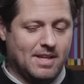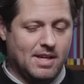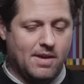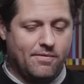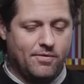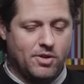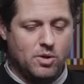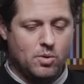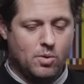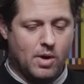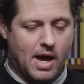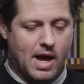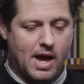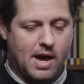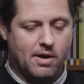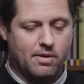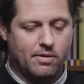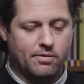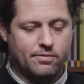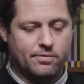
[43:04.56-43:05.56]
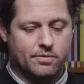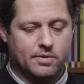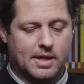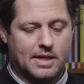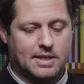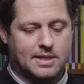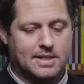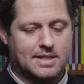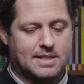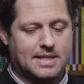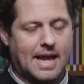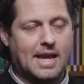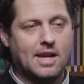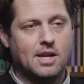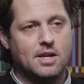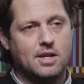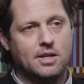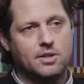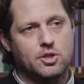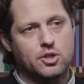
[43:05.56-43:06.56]
if you have
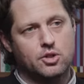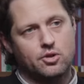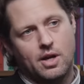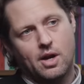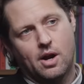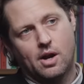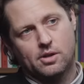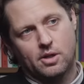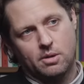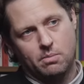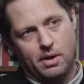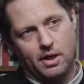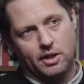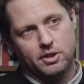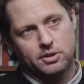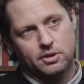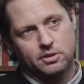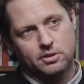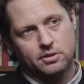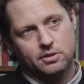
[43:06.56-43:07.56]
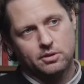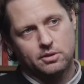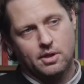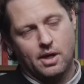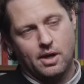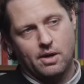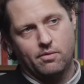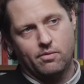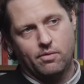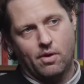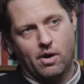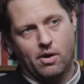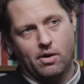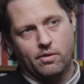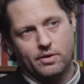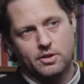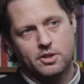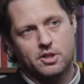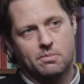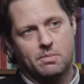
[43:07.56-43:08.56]
extended street occupations that
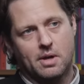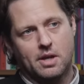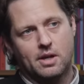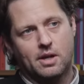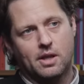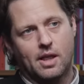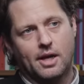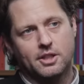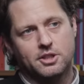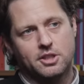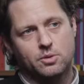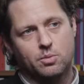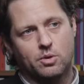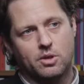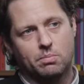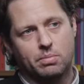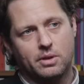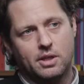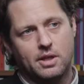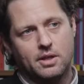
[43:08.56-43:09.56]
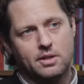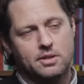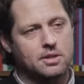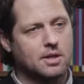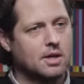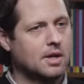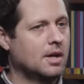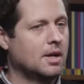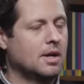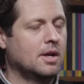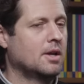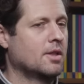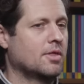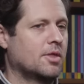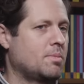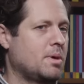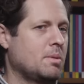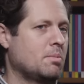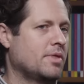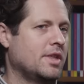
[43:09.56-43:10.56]
involve intermittent clashes with the police,
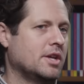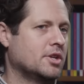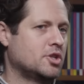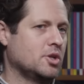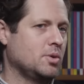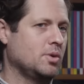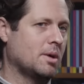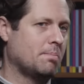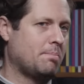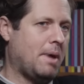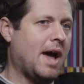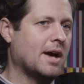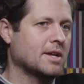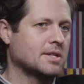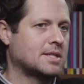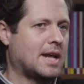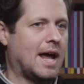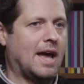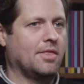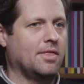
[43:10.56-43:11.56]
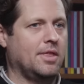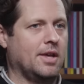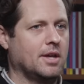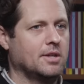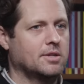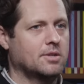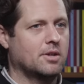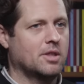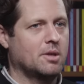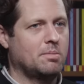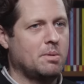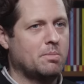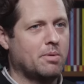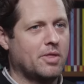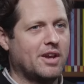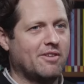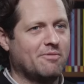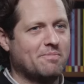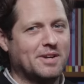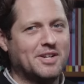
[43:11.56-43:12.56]
the people that do the best at this are the people
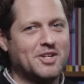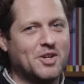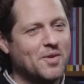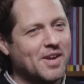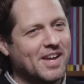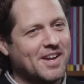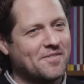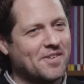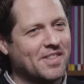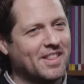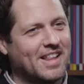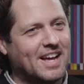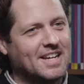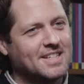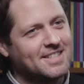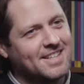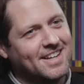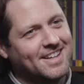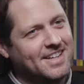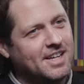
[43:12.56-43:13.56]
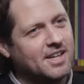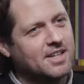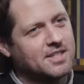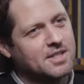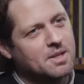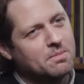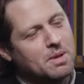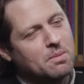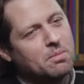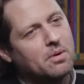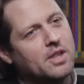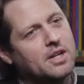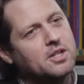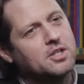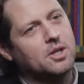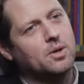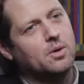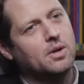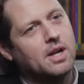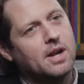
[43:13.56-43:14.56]
that have been doing it for the last ten years, the people that
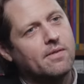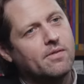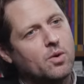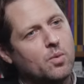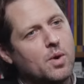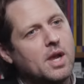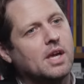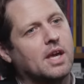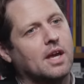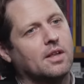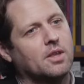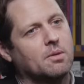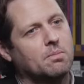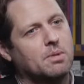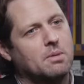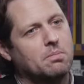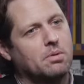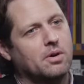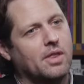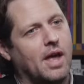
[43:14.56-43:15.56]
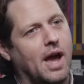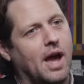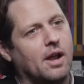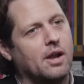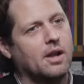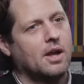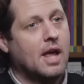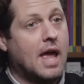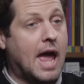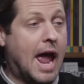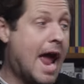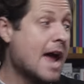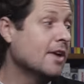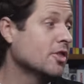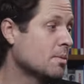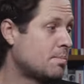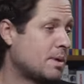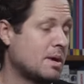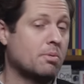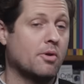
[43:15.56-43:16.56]
do it every weekend, the people that,
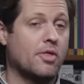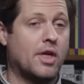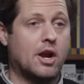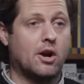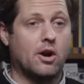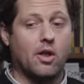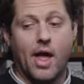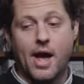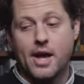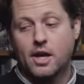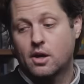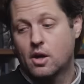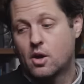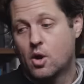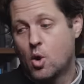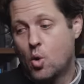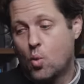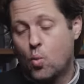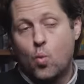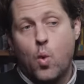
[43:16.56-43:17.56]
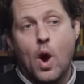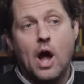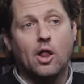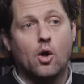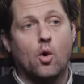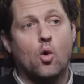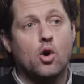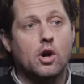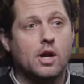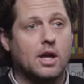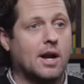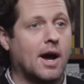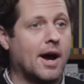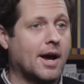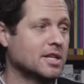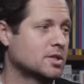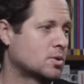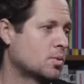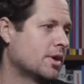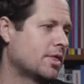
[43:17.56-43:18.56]
and the people that are like, well
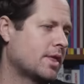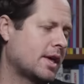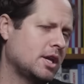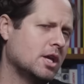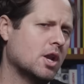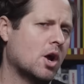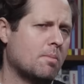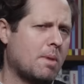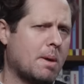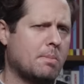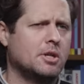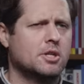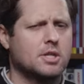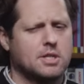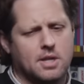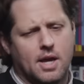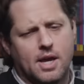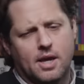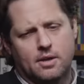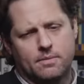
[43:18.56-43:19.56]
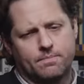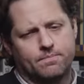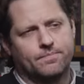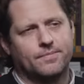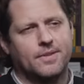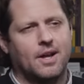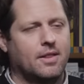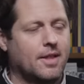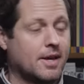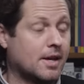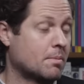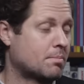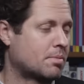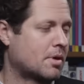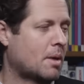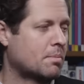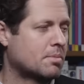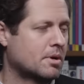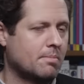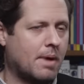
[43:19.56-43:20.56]
organized with like, you know, maybe just like not like a
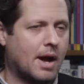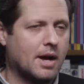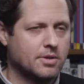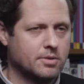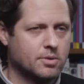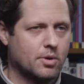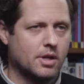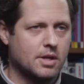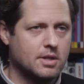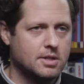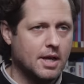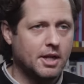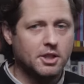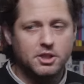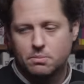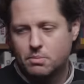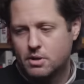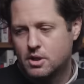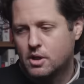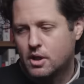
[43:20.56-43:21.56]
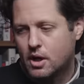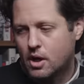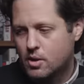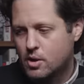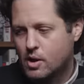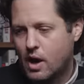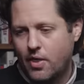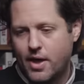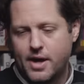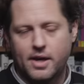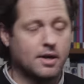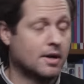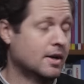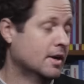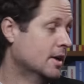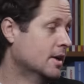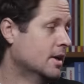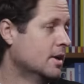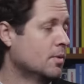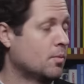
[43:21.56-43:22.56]
proper mass organization, but you know, you got like
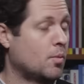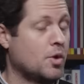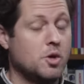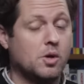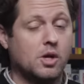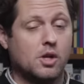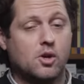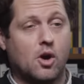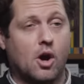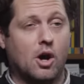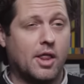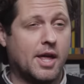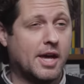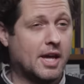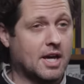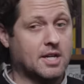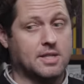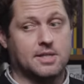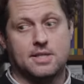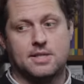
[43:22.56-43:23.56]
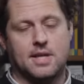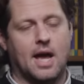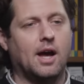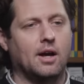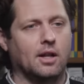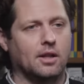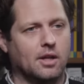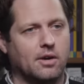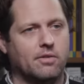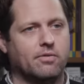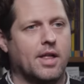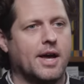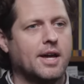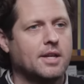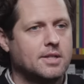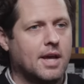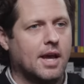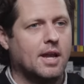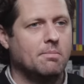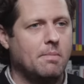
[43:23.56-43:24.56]
what you could call like a cell of
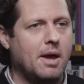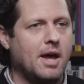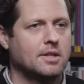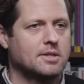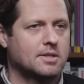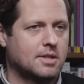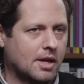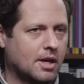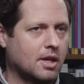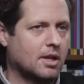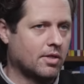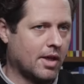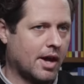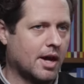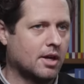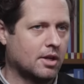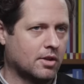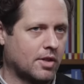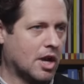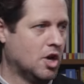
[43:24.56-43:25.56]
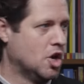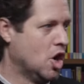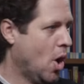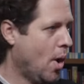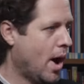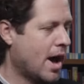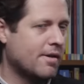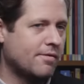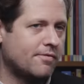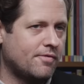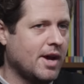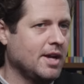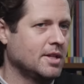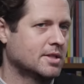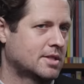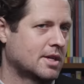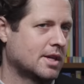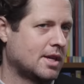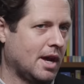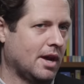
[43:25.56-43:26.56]
like ten mates that can like, that know how to fight
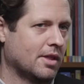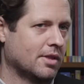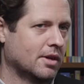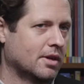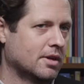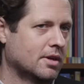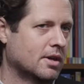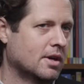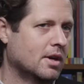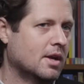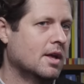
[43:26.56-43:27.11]
together.